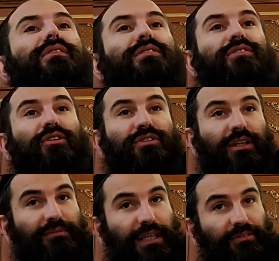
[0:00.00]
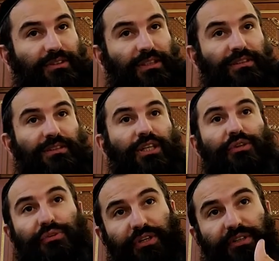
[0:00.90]
So sometimes it's
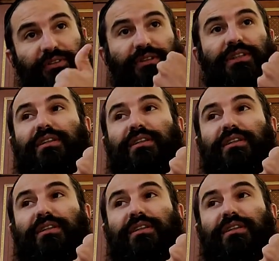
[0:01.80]
decreed